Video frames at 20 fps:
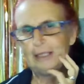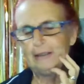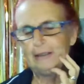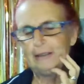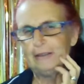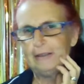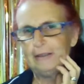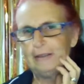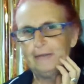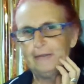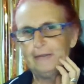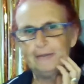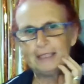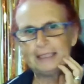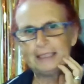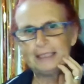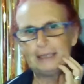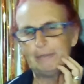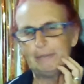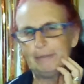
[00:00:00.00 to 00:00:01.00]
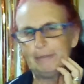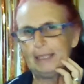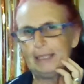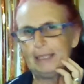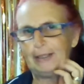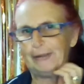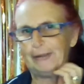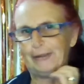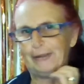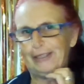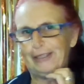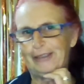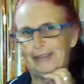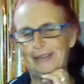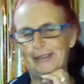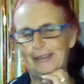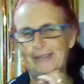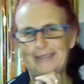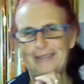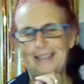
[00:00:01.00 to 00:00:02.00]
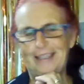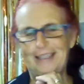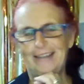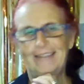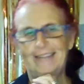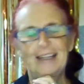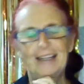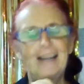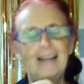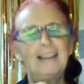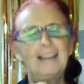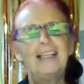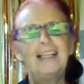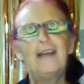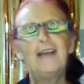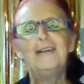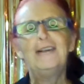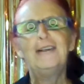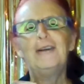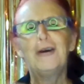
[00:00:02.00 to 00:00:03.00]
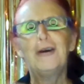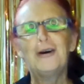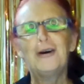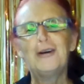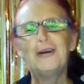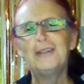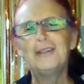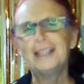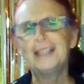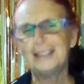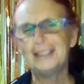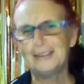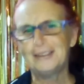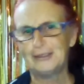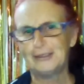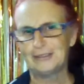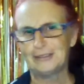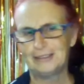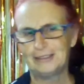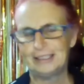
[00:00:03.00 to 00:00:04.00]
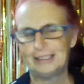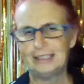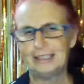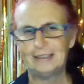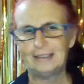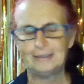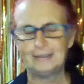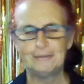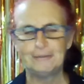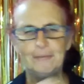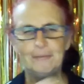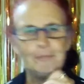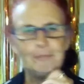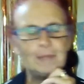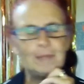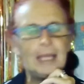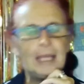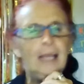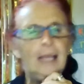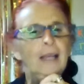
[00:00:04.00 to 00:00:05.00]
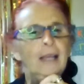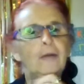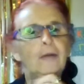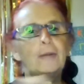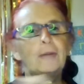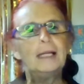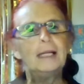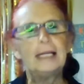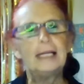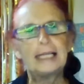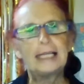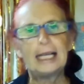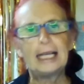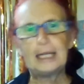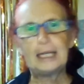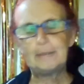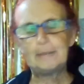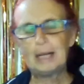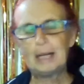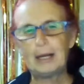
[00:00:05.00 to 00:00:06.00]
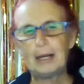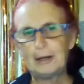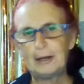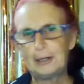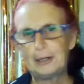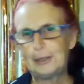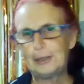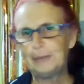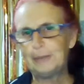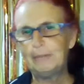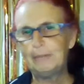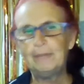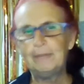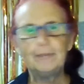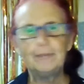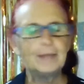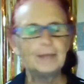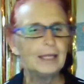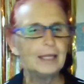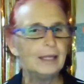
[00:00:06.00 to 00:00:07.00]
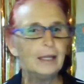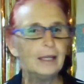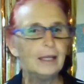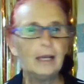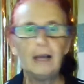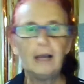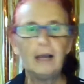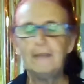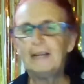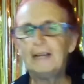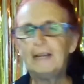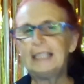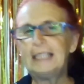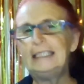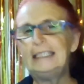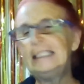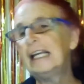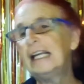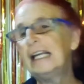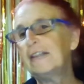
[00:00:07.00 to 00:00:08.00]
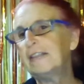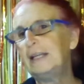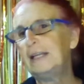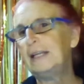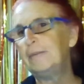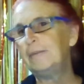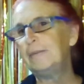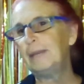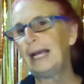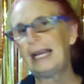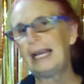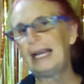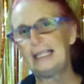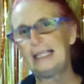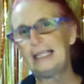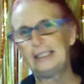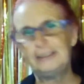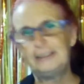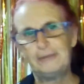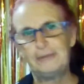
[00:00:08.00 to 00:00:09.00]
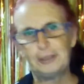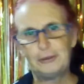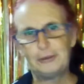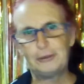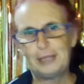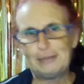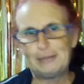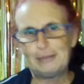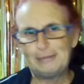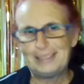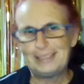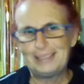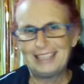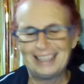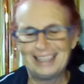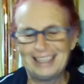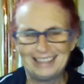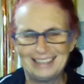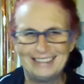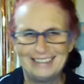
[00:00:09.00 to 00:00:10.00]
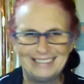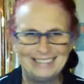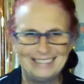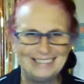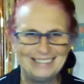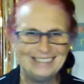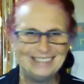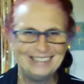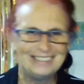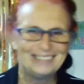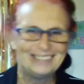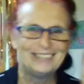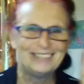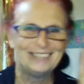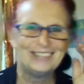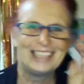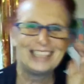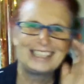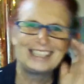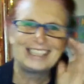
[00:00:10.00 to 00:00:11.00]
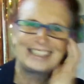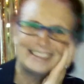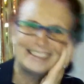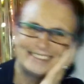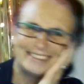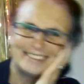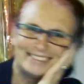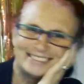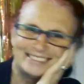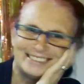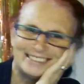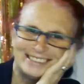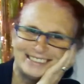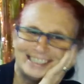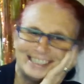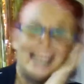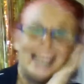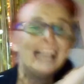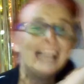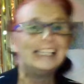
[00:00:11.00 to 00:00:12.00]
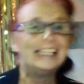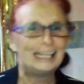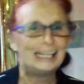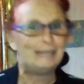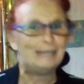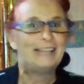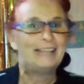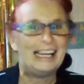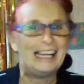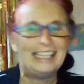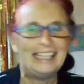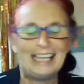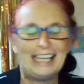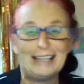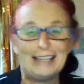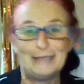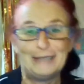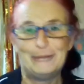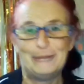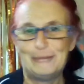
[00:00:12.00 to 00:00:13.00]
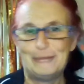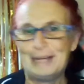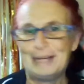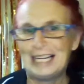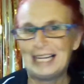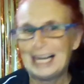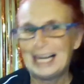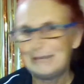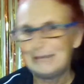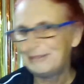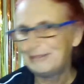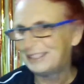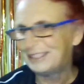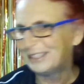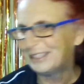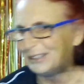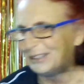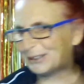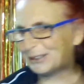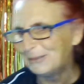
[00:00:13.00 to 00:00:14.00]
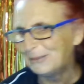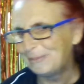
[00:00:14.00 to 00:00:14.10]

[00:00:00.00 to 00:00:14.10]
invest in Bitcoin, crypto, and going on and on and on. When I came home, I've had nothing but ads for crypto. Oh my gosh. And now I can get them on my laptop.